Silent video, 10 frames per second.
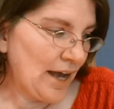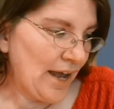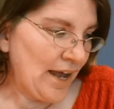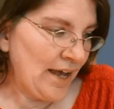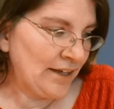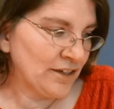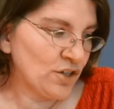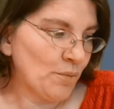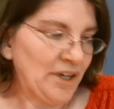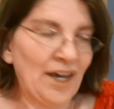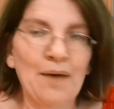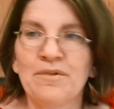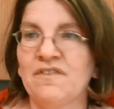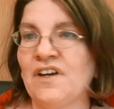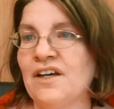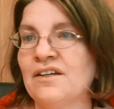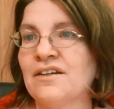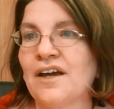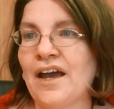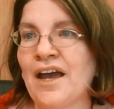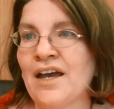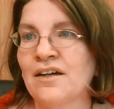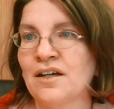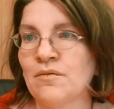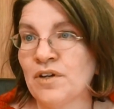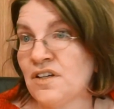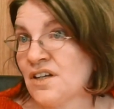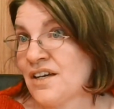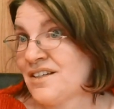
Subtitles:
and Adobe Captivate. And I'm getting an